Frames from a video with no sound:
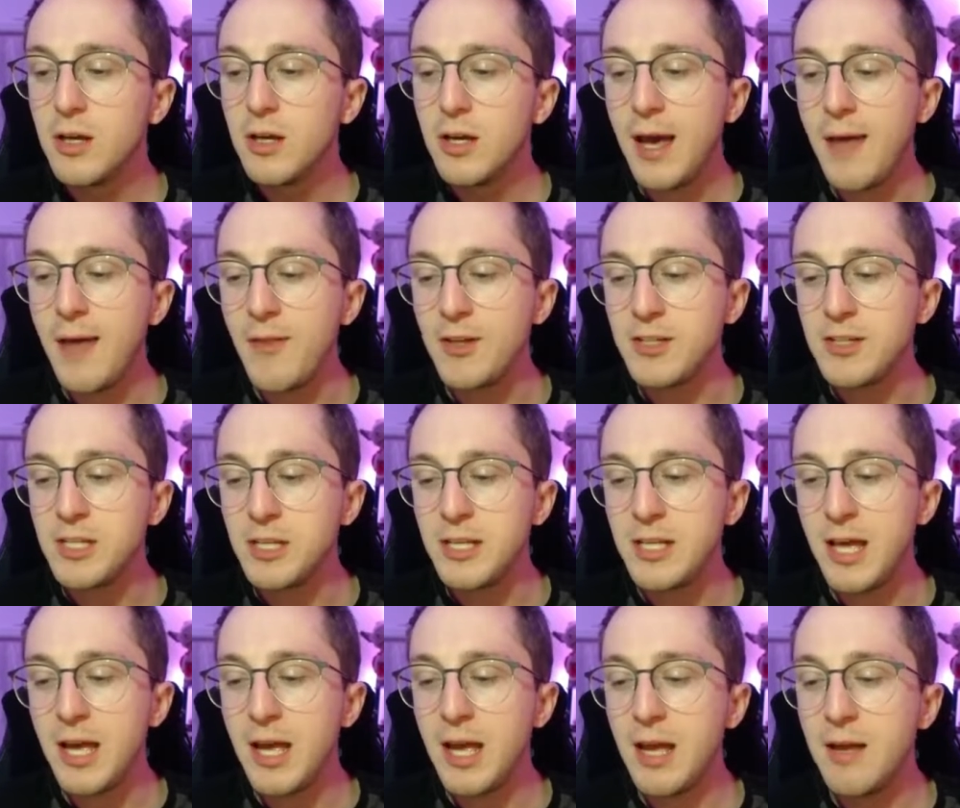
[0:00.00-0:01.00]
And then
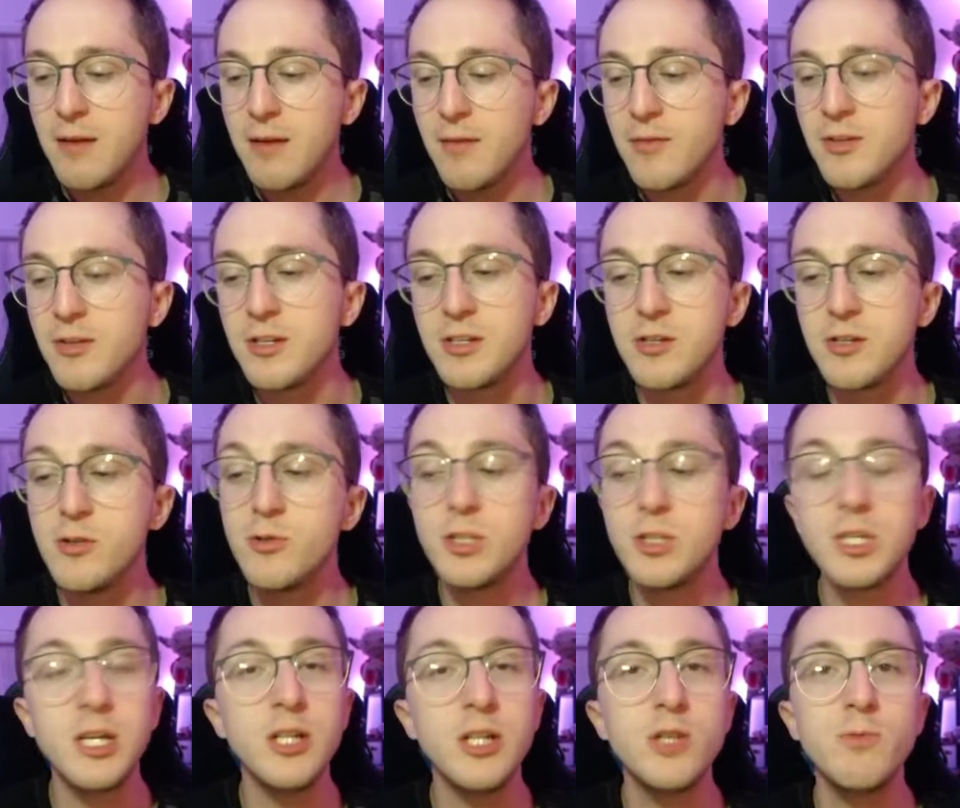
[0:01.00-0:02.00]
today, the new
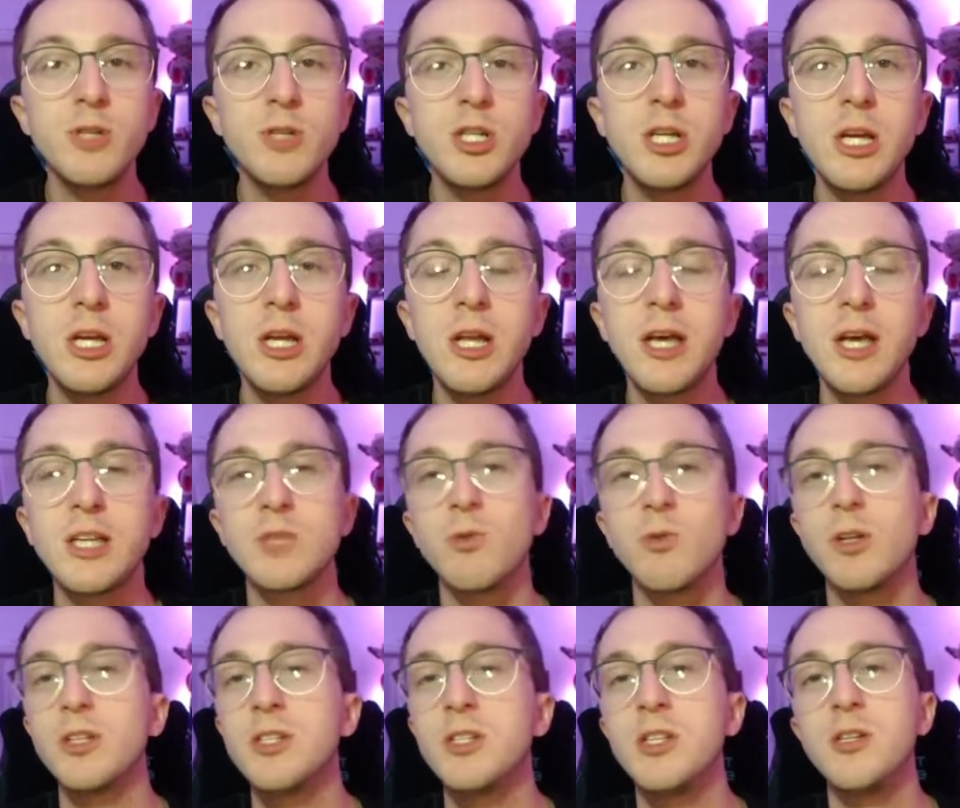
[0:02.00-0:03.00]
siege machine as well
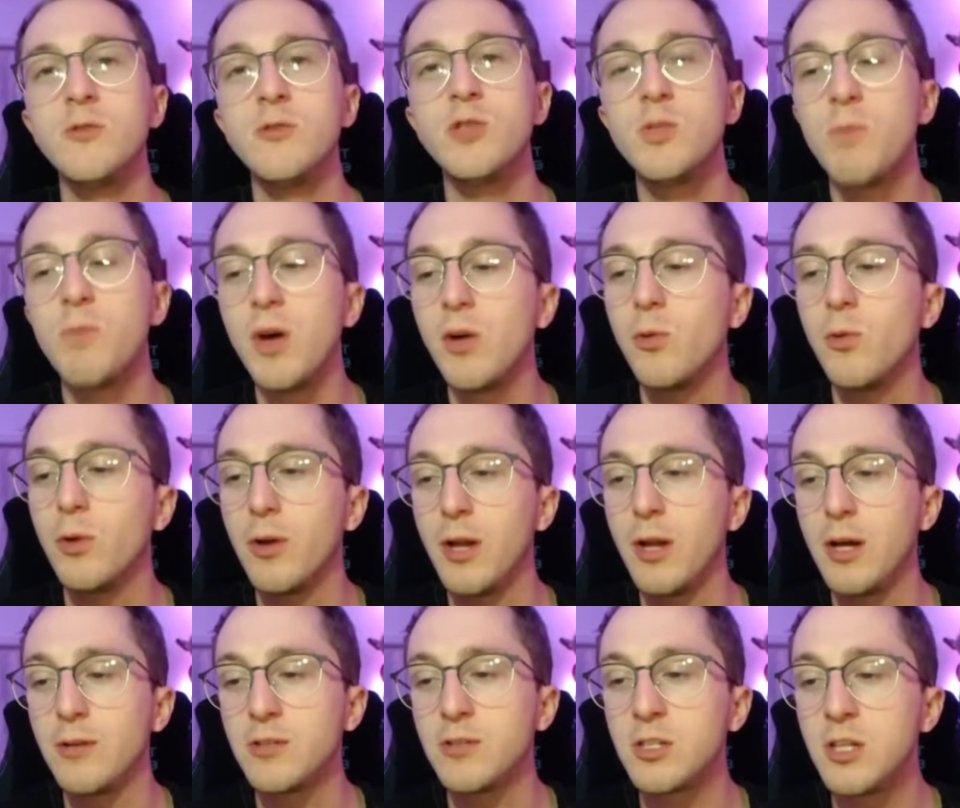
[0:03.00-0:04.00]
as the new spell were
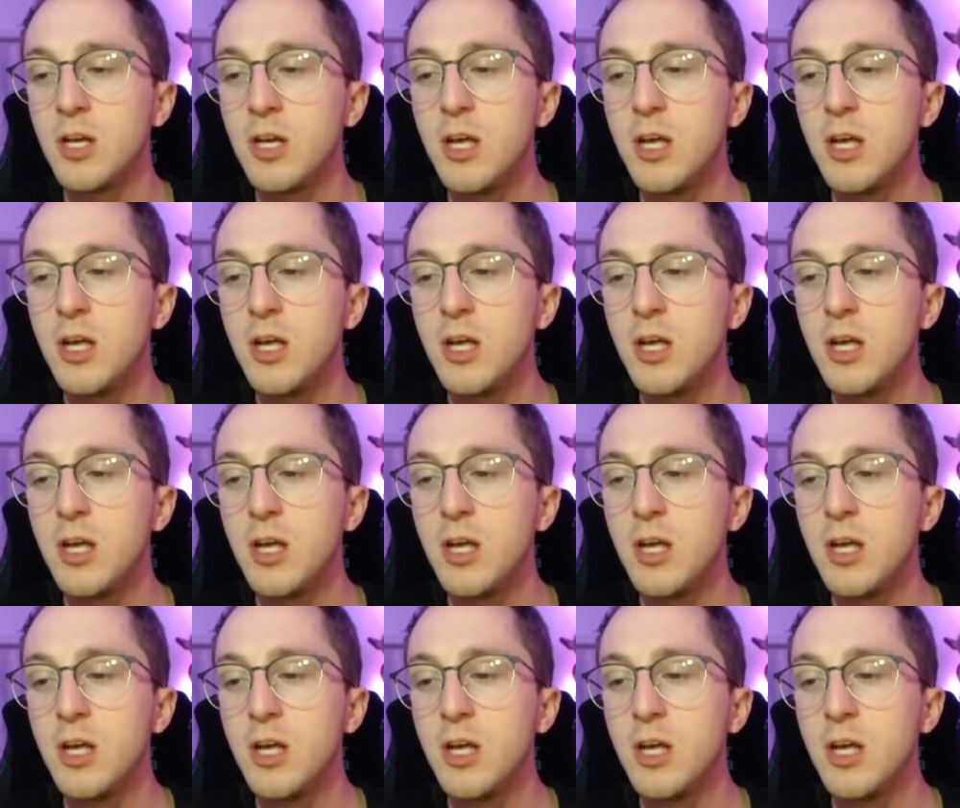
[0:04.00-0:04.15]
announced.